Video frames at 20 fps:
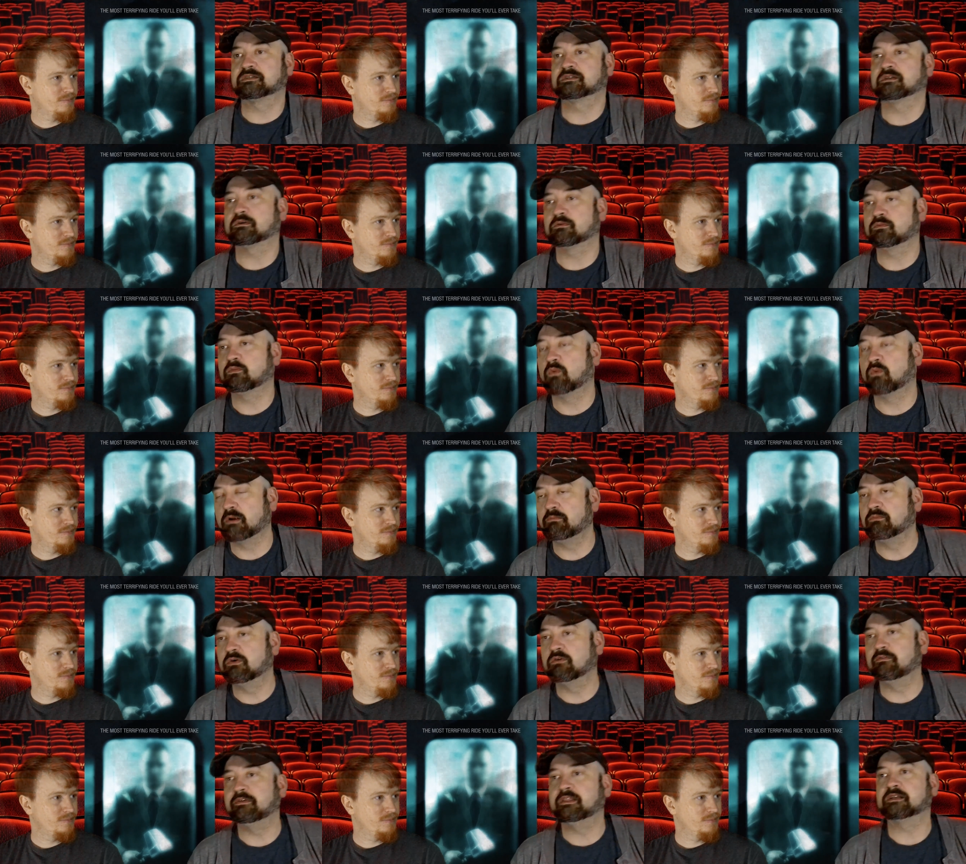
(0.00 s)
Speaker 1: is the one
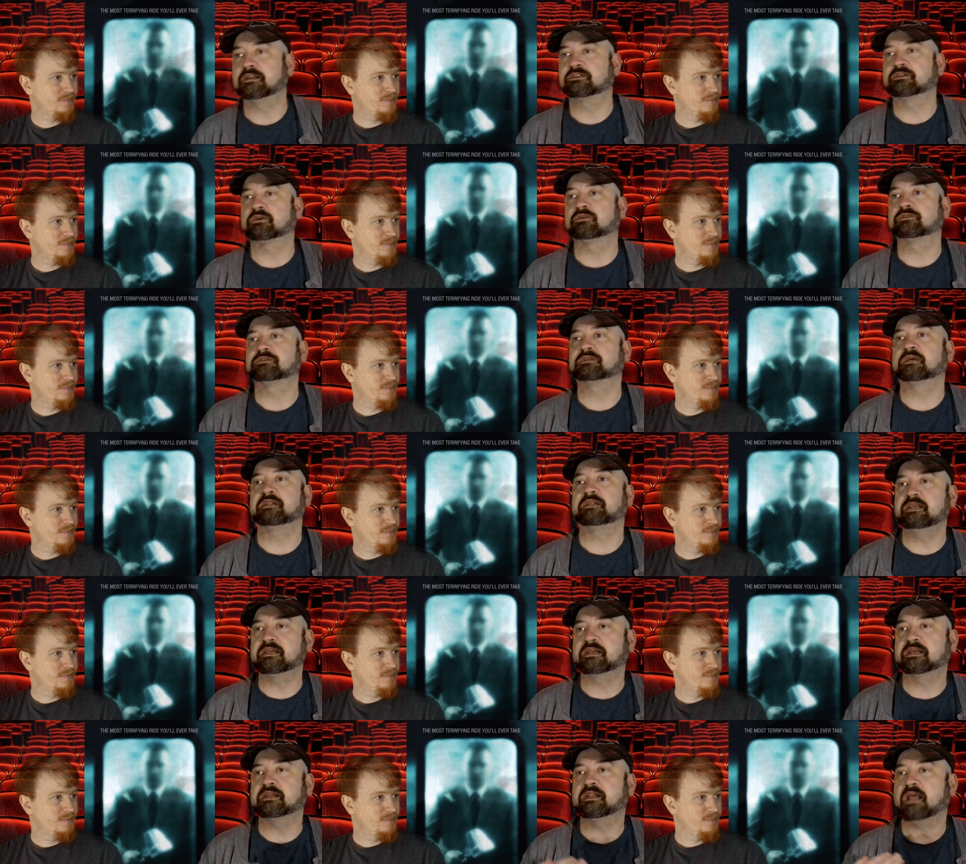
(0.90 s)
movie that shows that
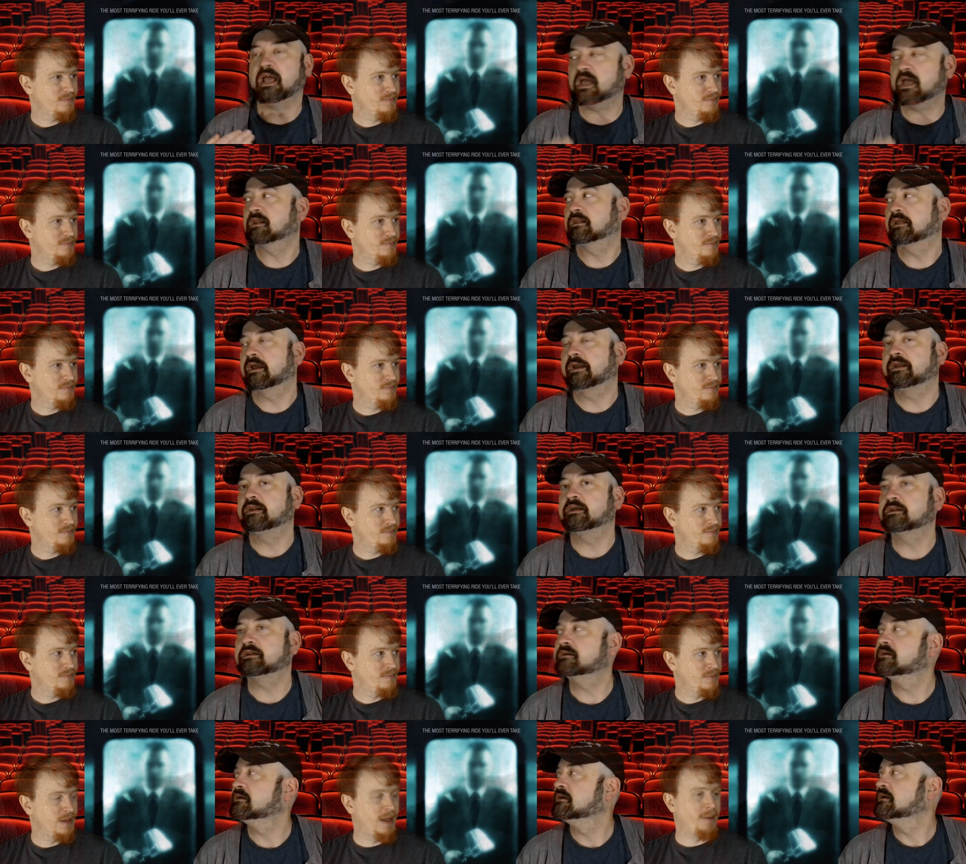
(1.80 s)
he can headline it.
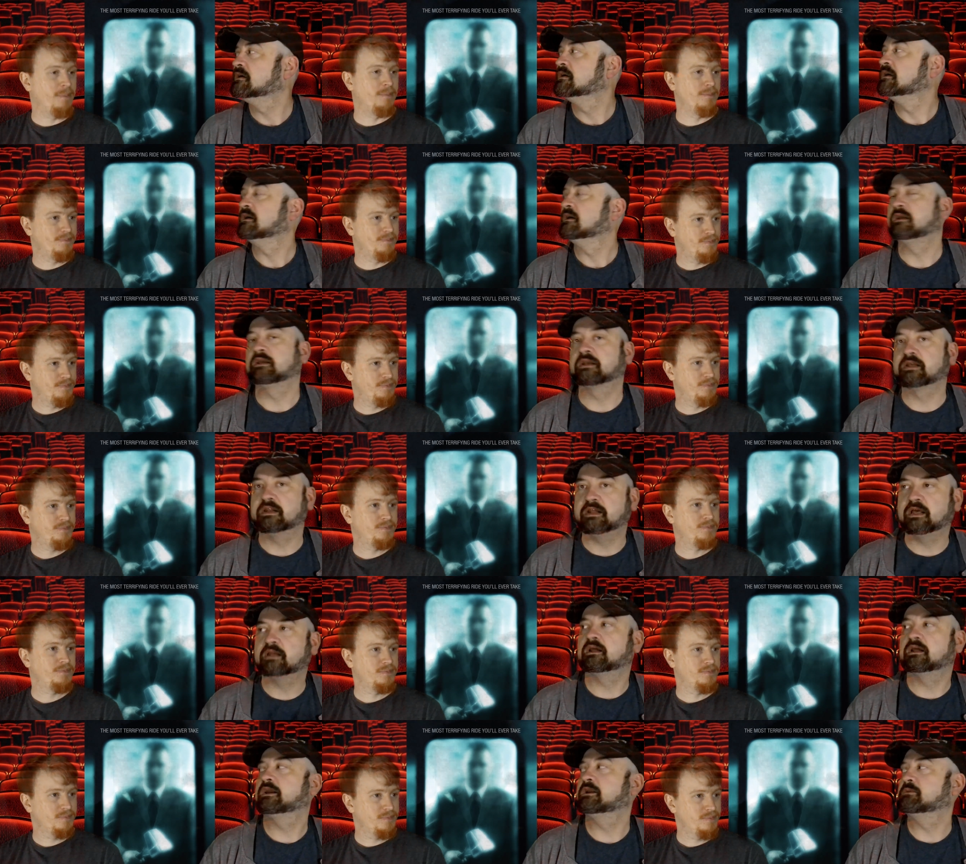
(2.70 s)
Yep, he can
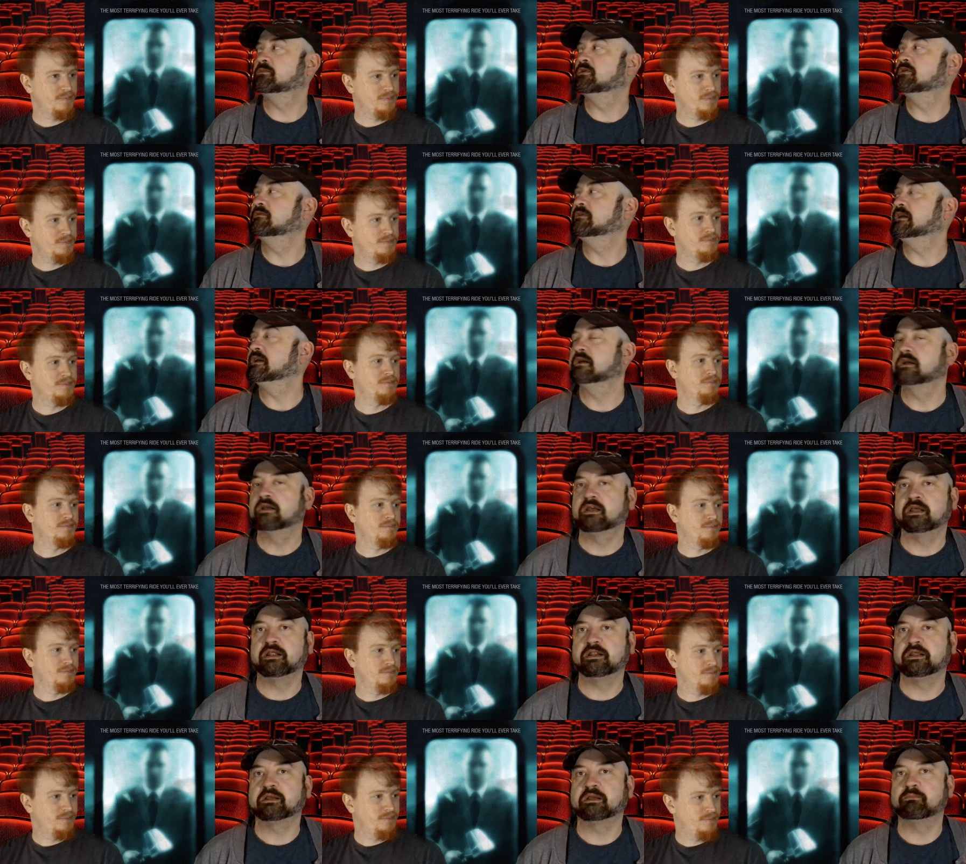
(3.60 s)
headline a movie,
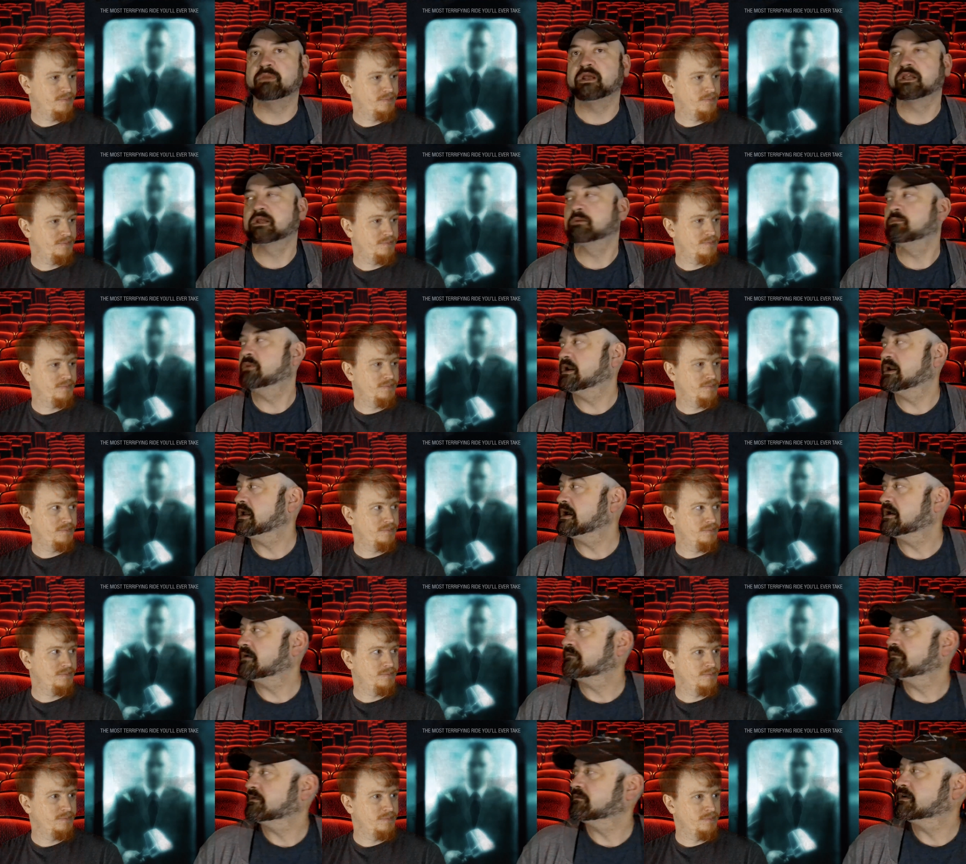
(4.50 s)
and he can make your money of
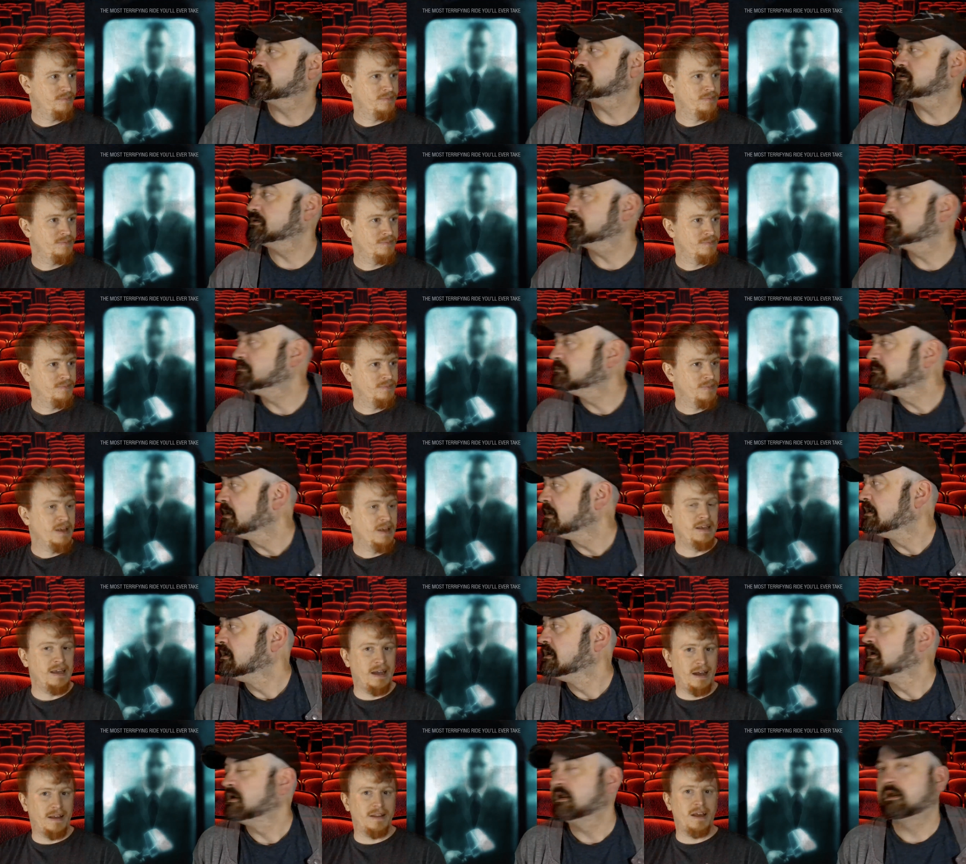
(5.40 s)
it. too.
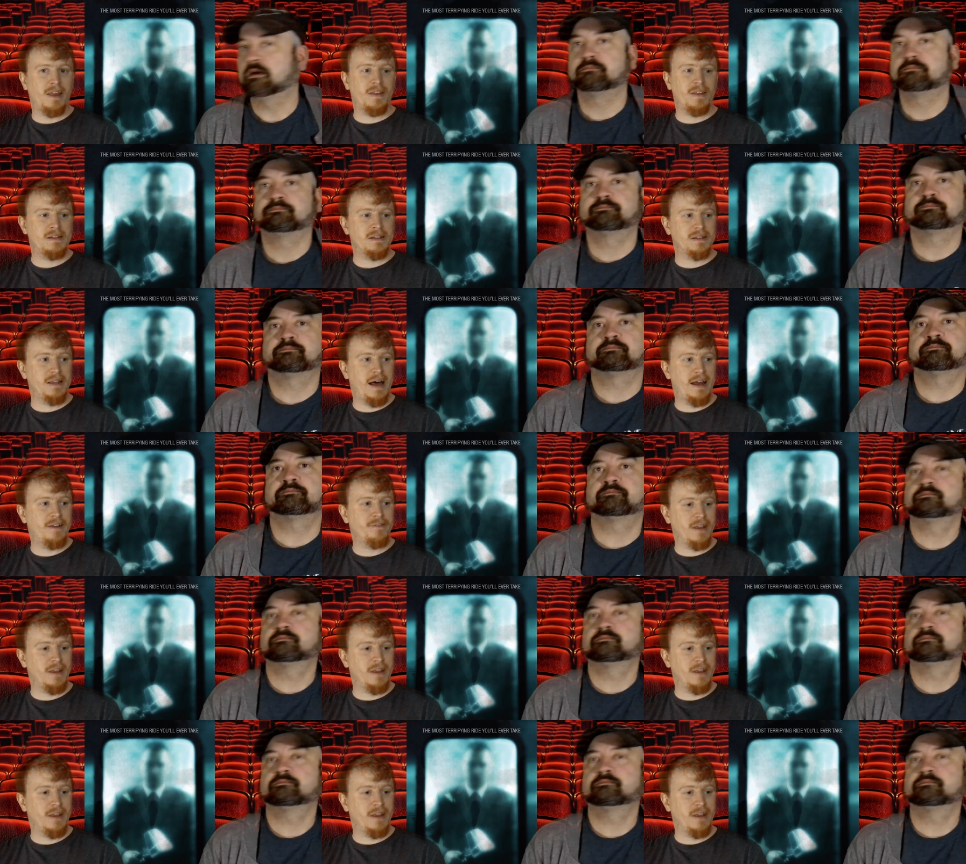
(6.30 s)
Speaker 2: Yeah, it's a lot of